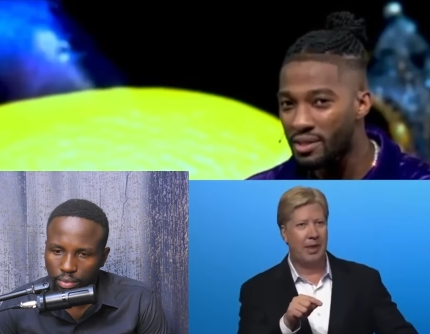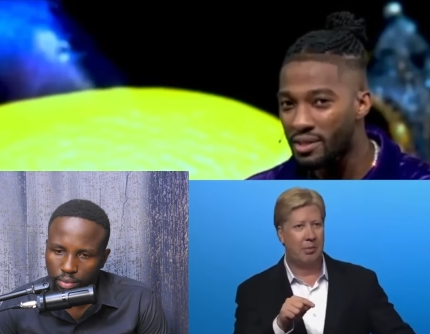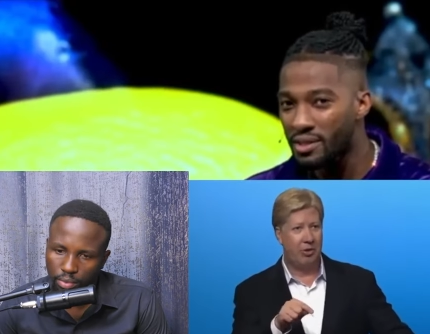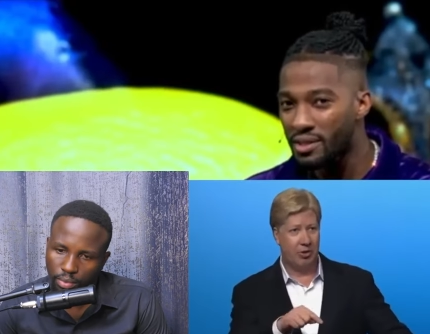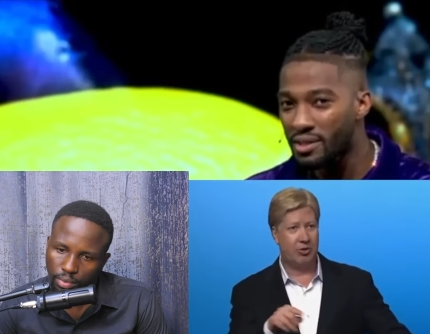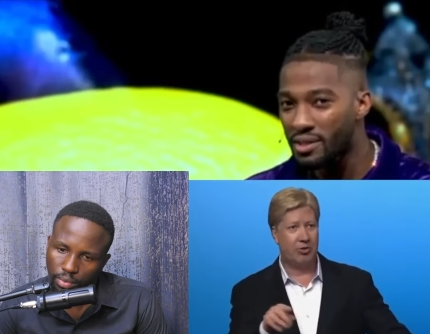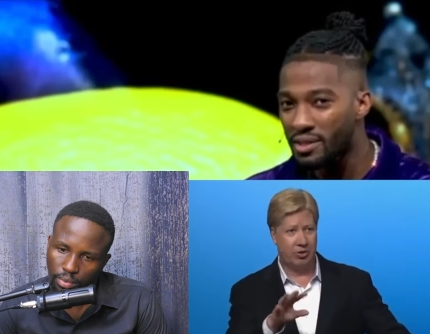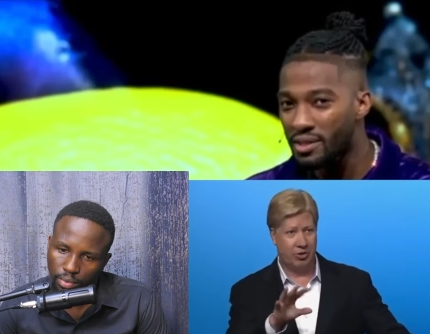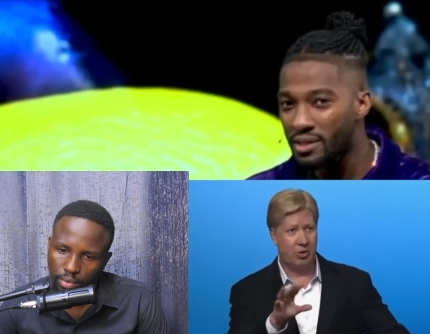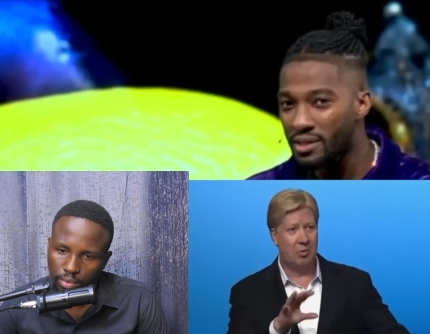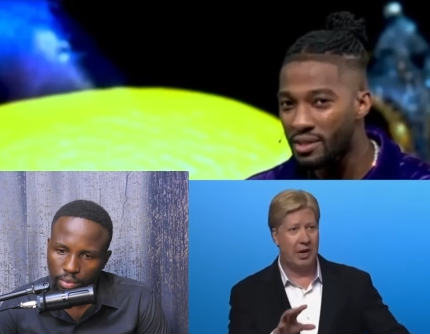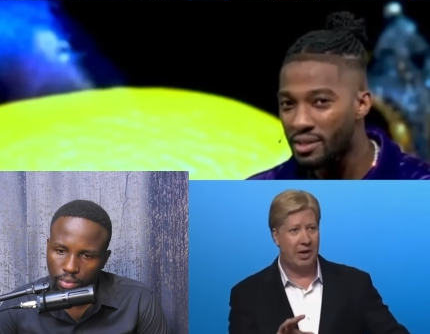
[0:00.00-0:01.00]
Speaker 1: let me just, just
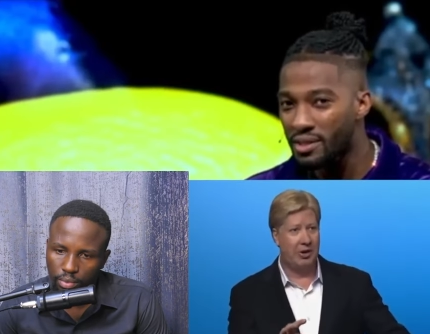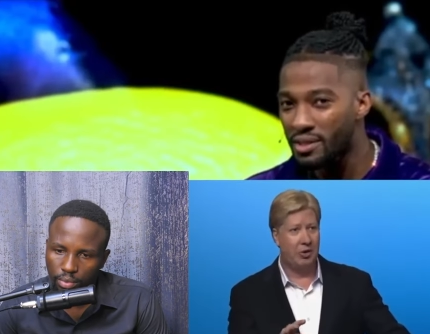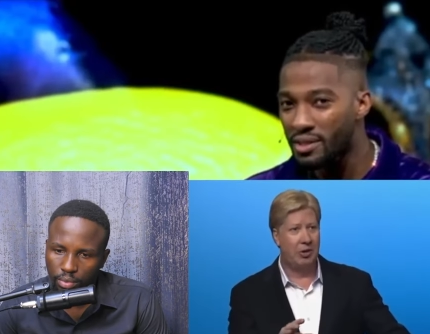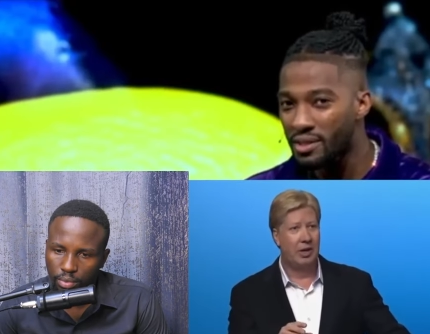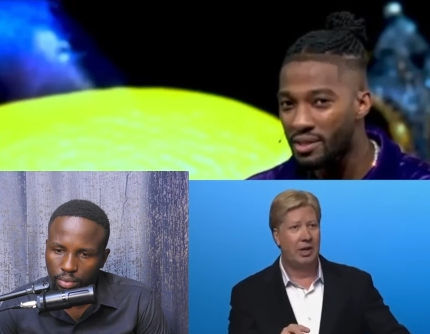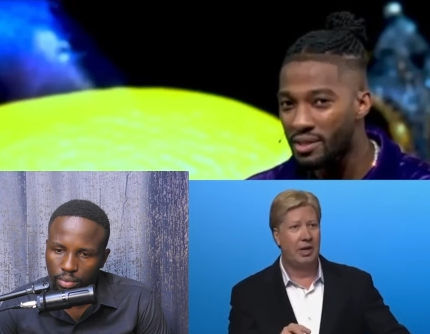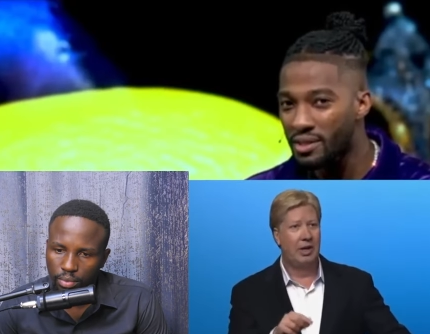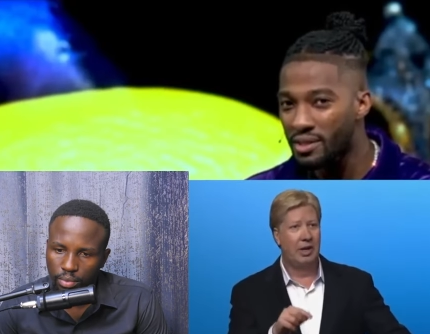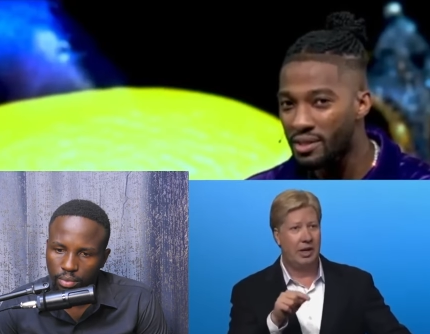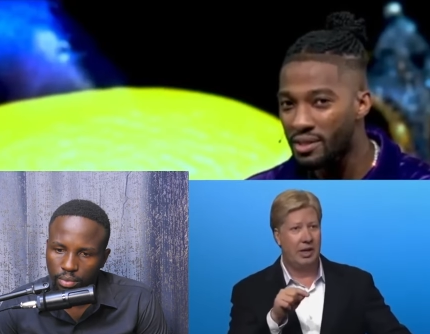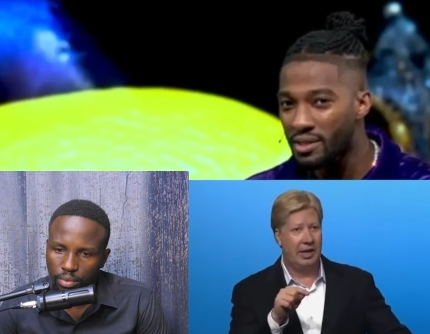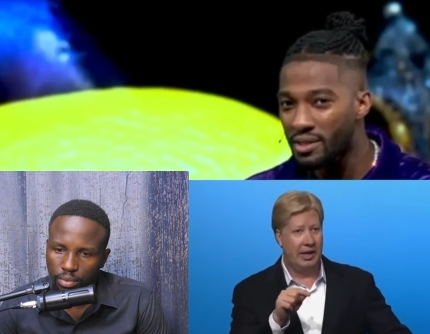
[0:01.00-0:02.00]
to remind you
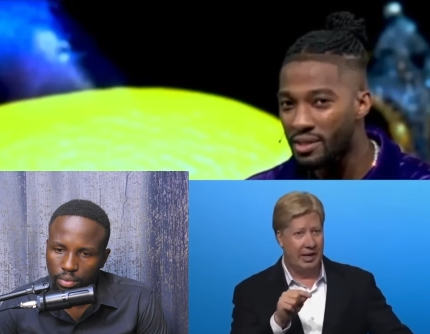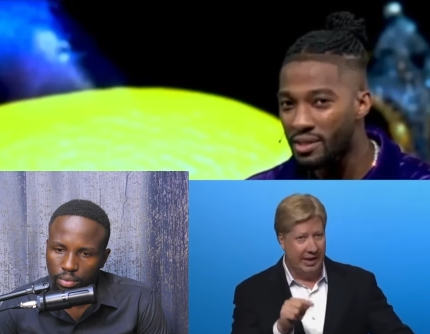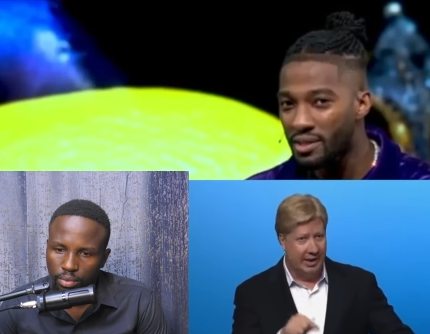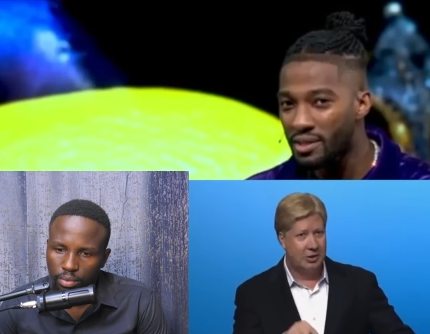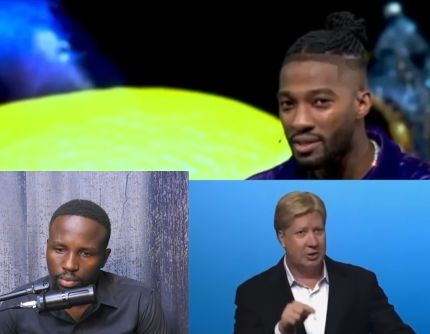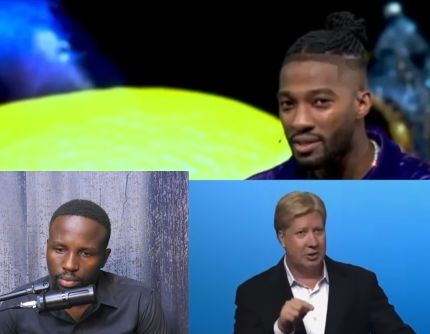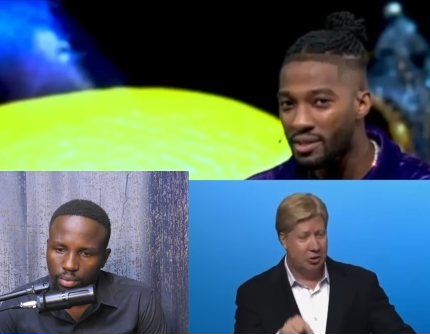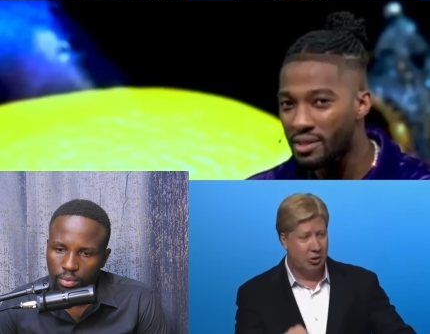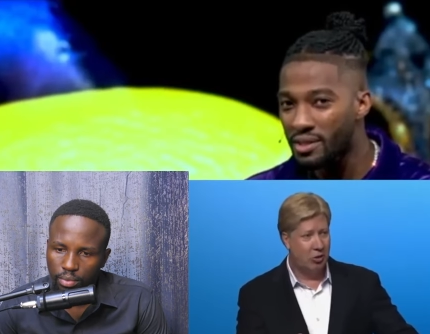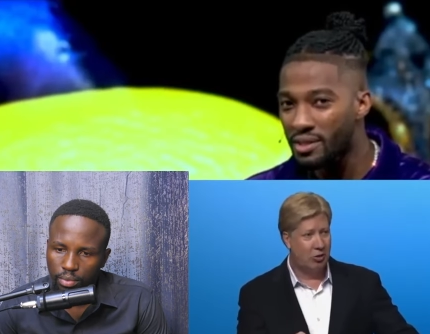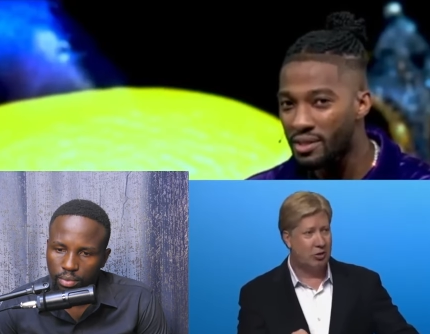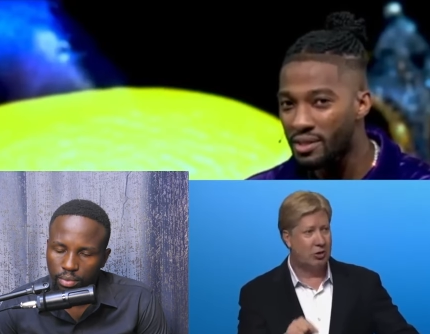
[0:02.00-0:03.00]
is the
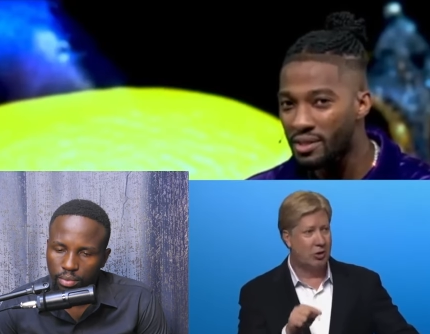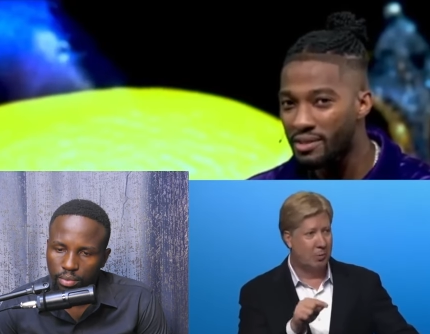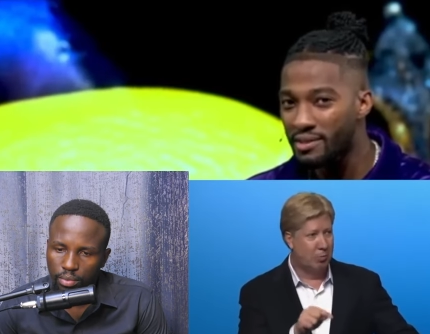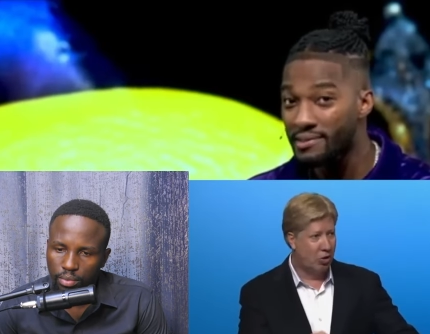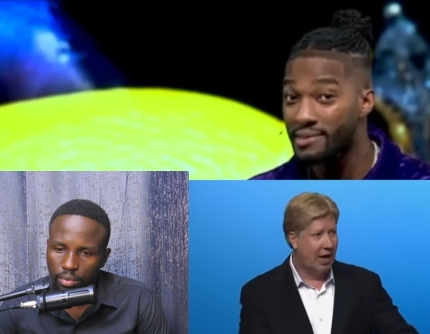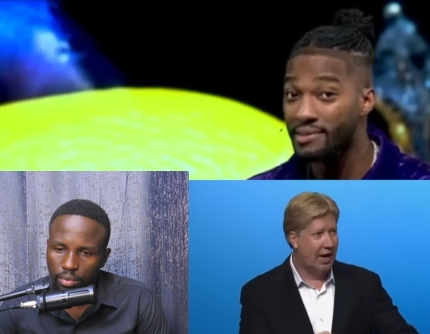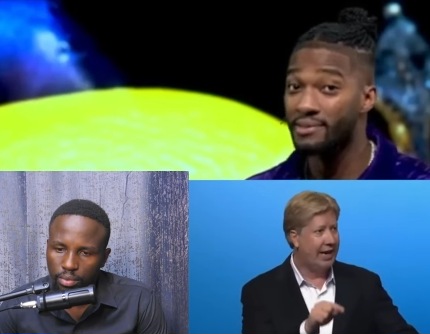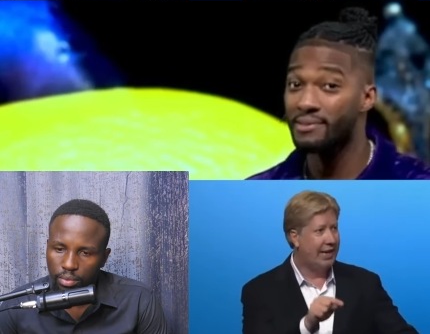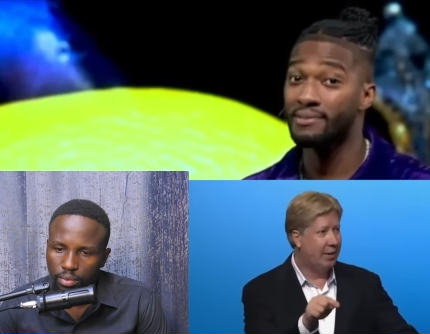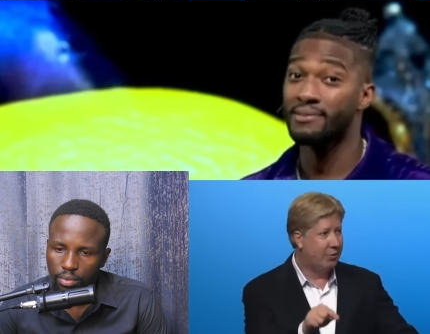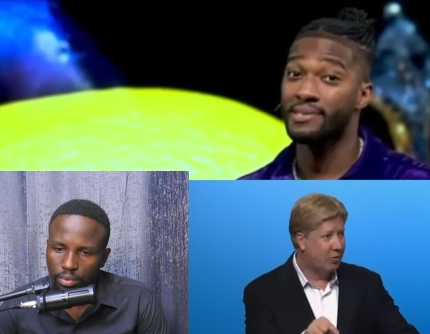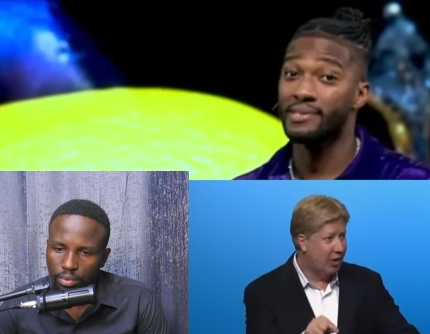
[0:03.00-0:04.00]
church the bride
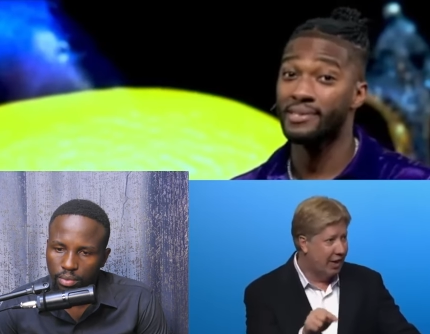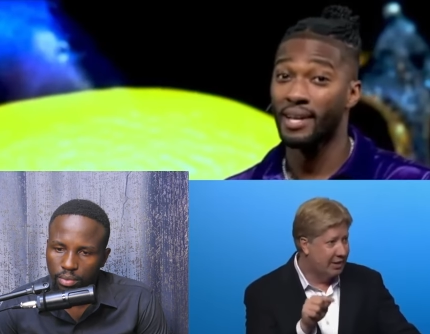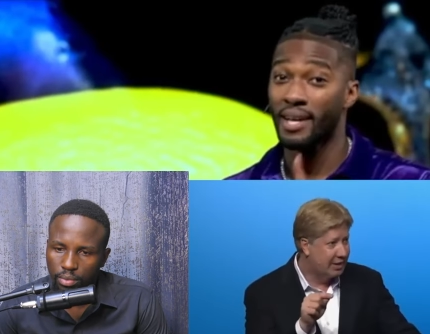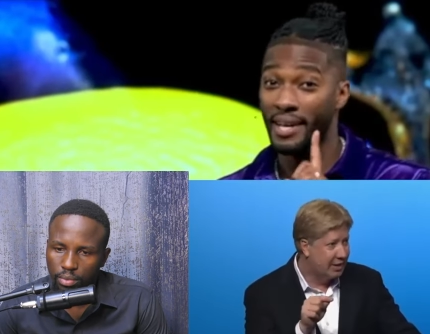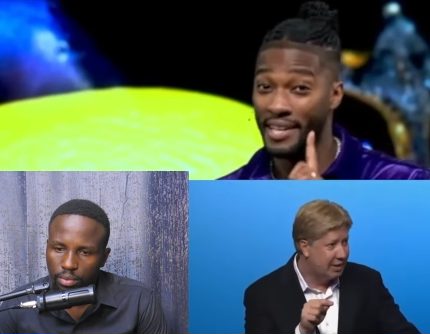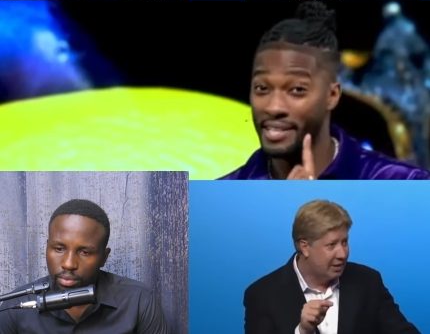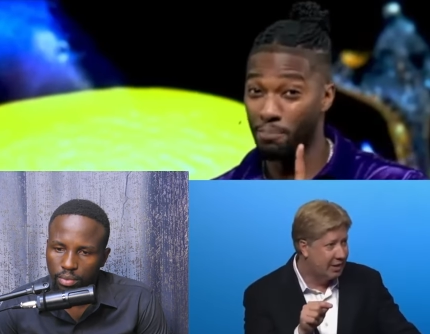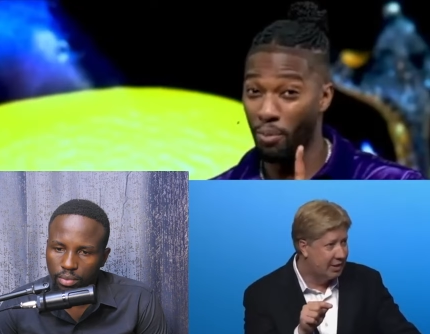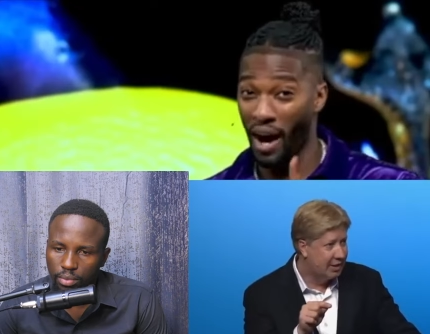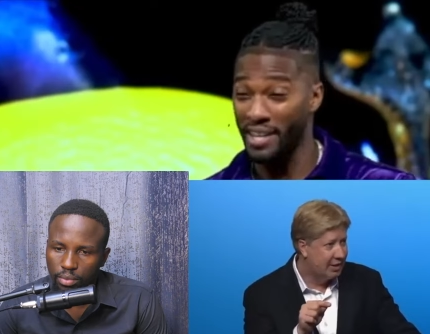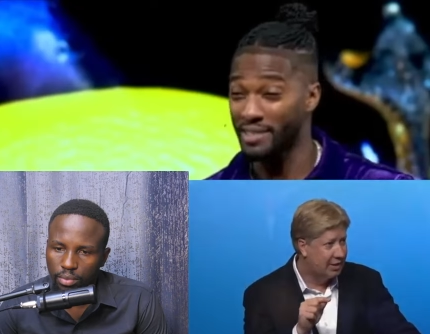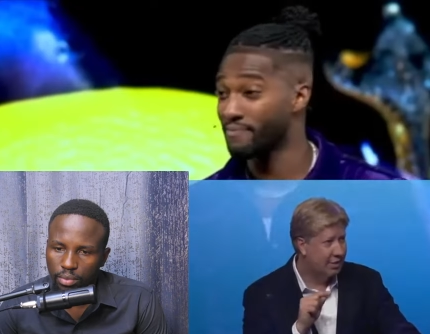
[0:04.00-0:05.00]
of Christ? his